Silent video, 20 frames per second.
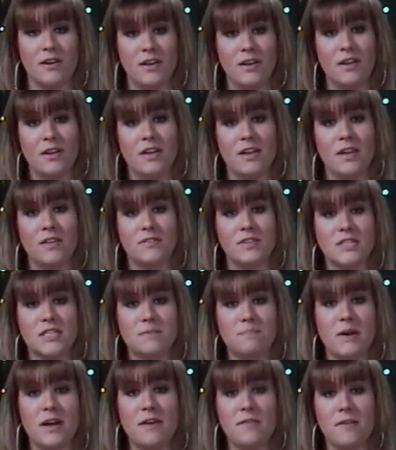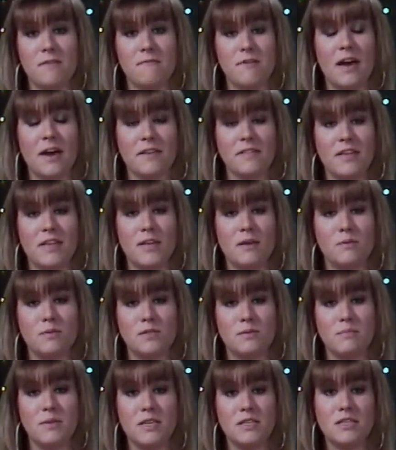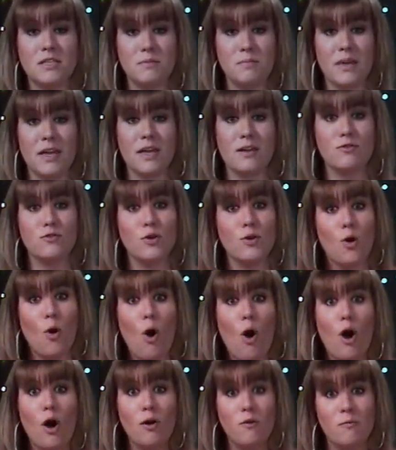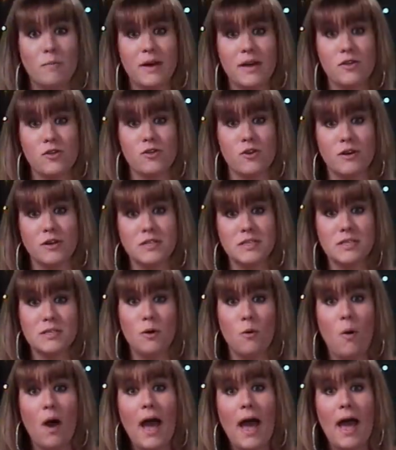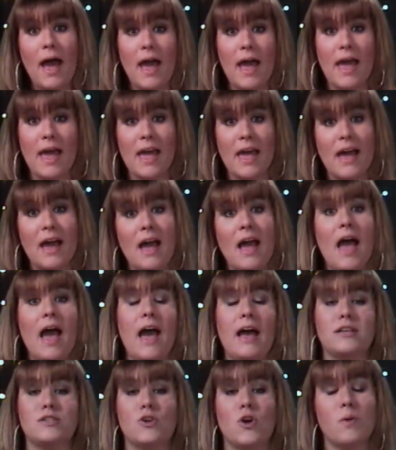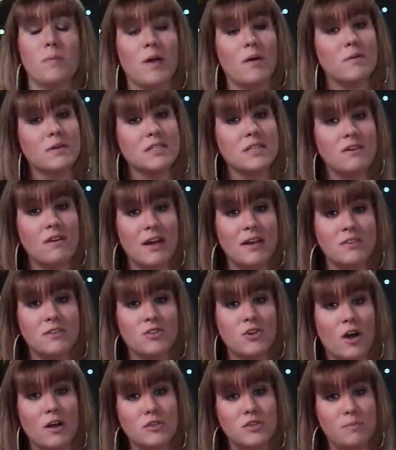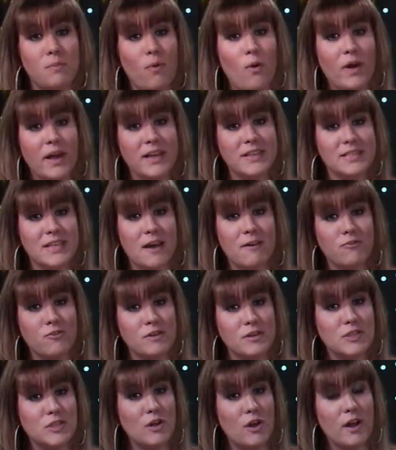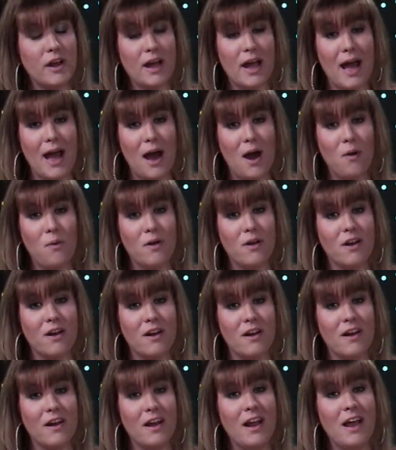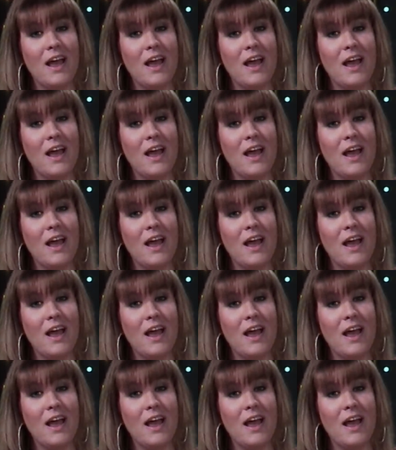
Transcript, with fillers: despite the fact that he was mean to me and took all of my shirts away and told me I wasn't allowed to talk to boys after a certain hour